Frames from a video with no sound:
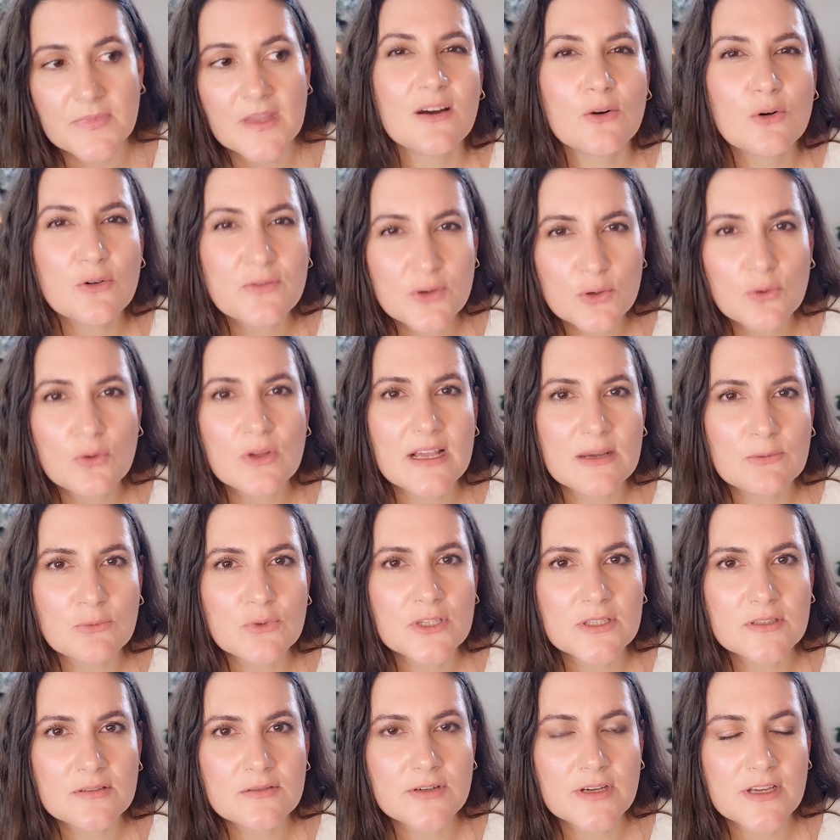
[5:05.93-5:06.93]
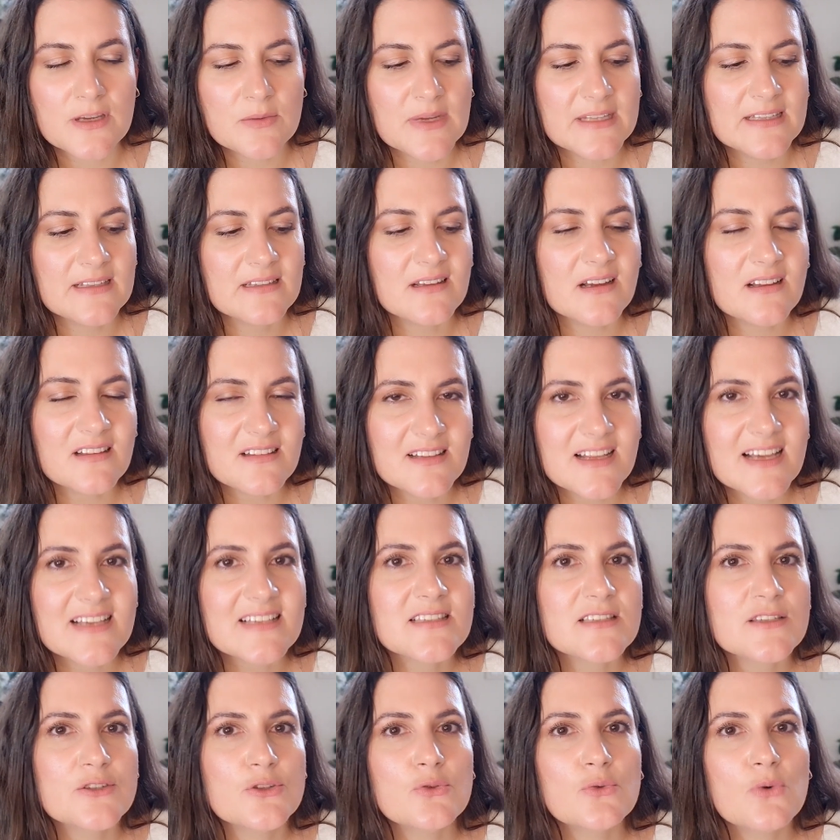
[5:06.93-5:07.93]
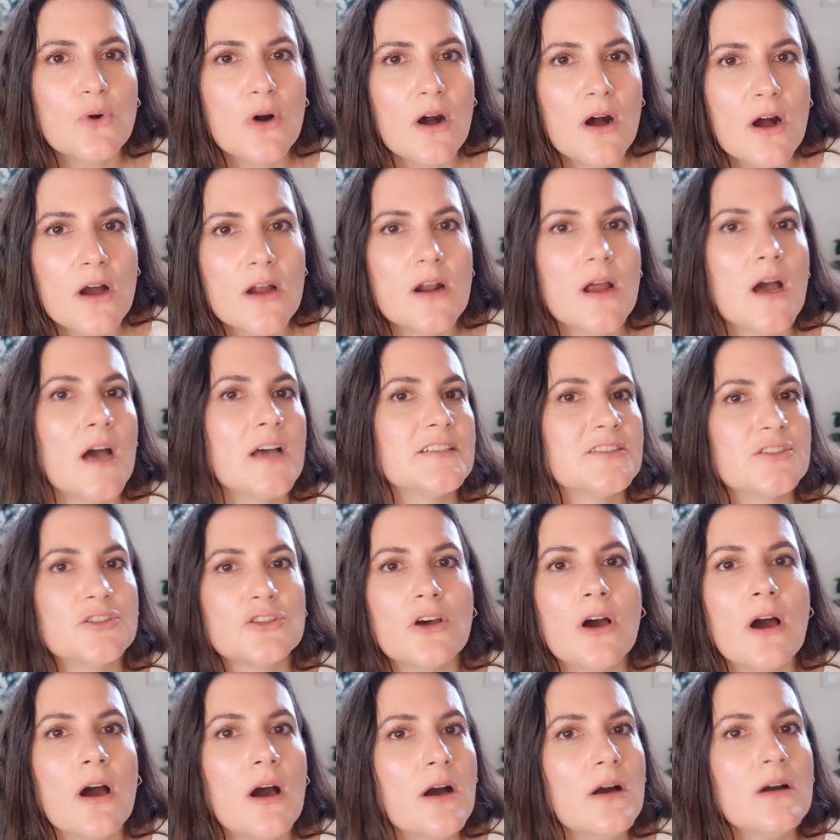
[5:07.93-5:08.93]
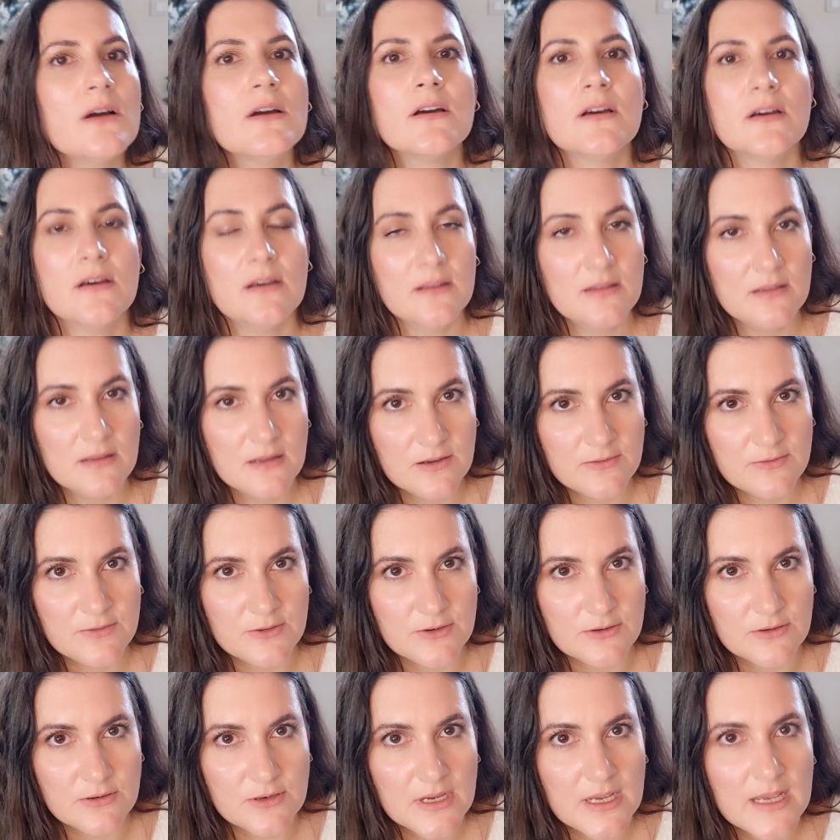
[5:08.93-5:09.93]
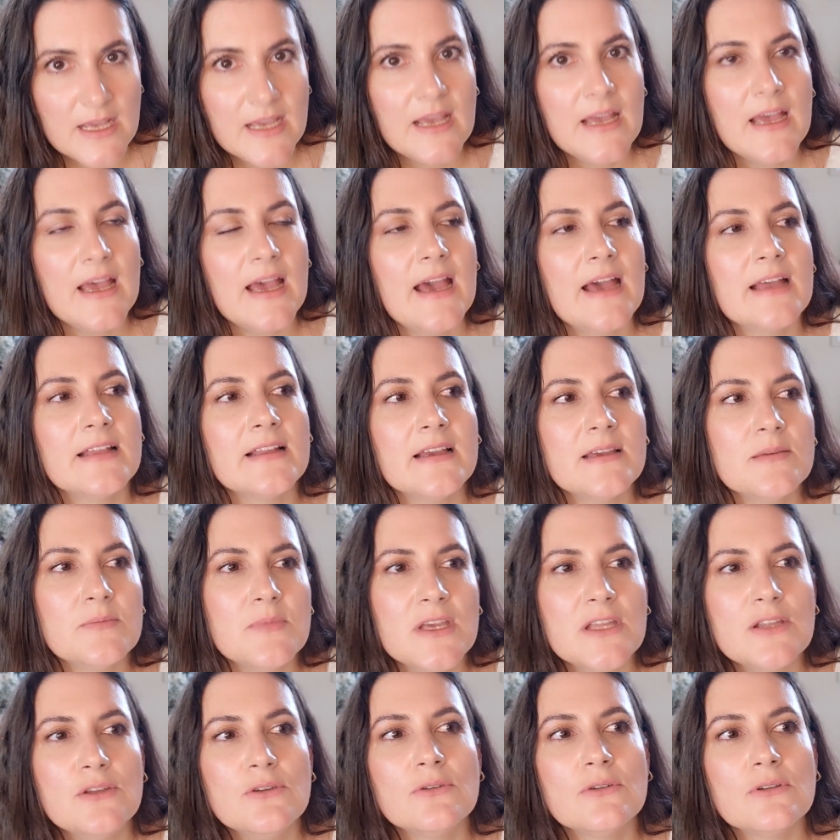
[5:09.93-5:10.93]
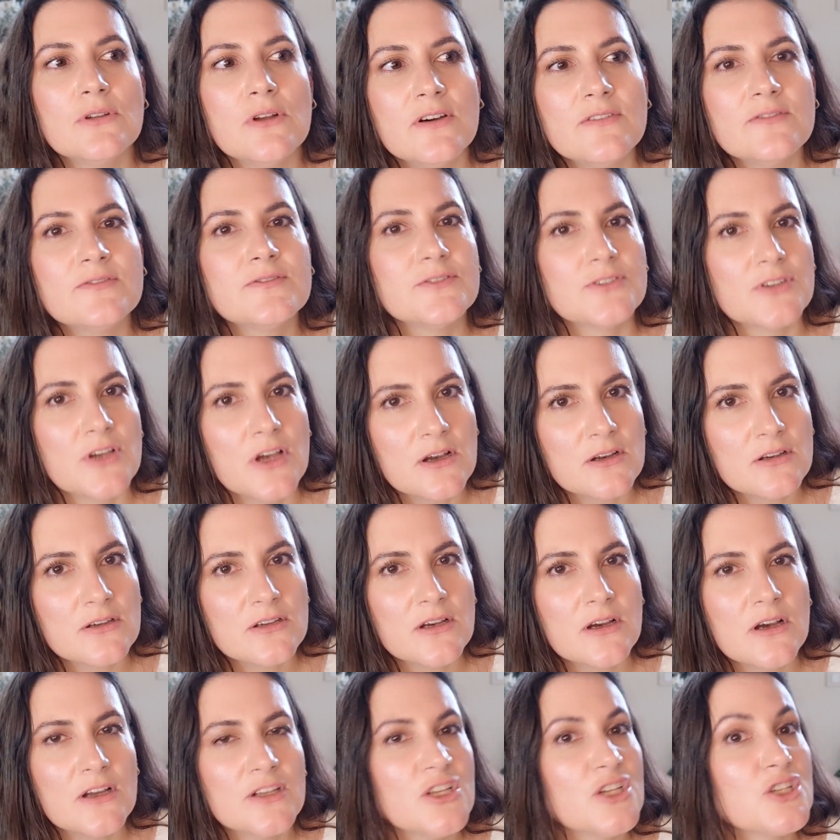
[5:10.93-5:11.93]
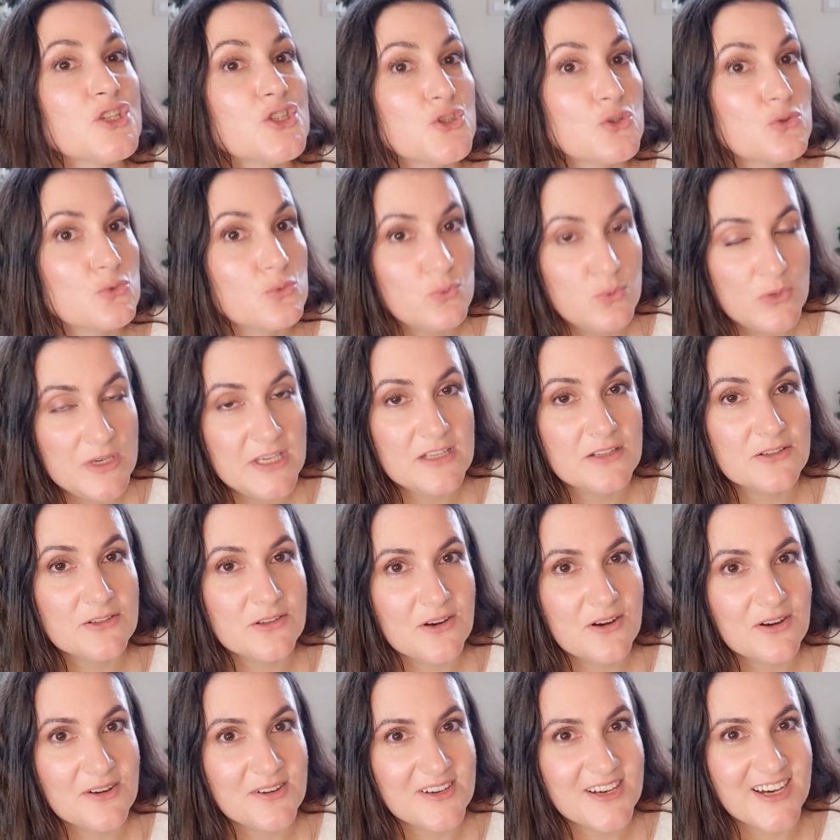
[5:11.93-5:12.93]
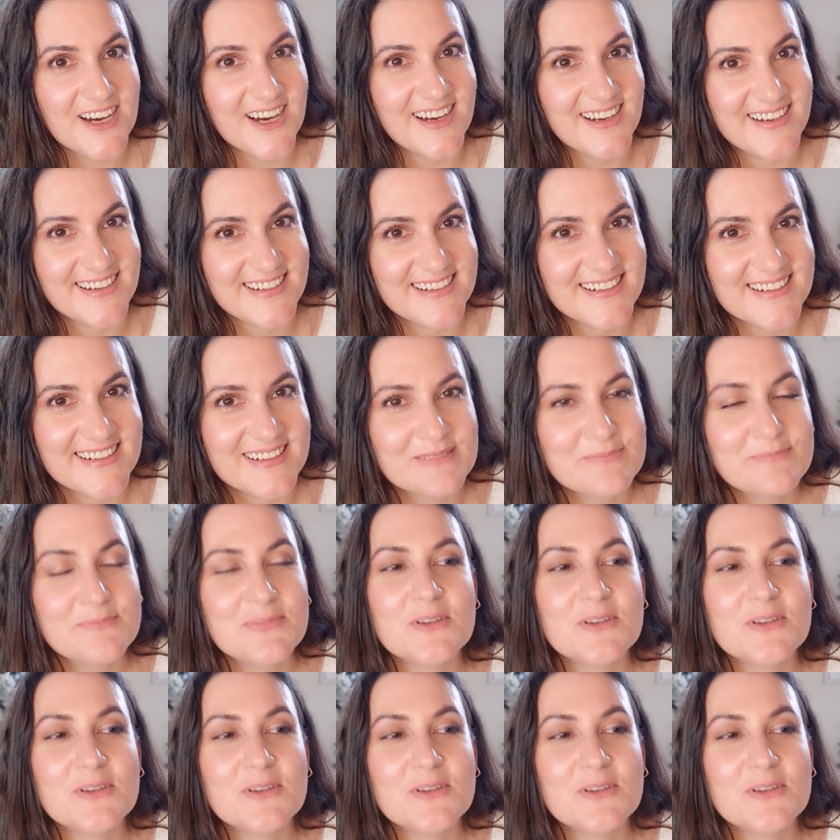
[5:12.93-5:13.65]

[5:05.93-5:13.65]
Overall, I wouldn't recommend it unless you are a Tonka lover. And I mean you love Tonka, not sweet Tonka.